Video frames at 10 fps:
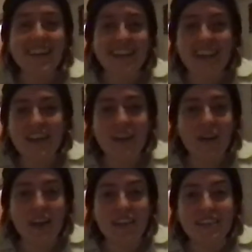I know
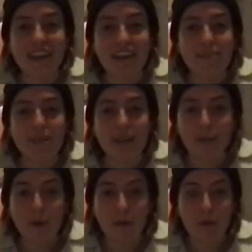I have many
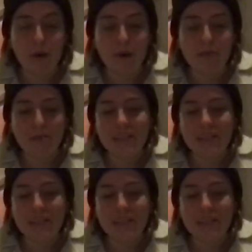more poems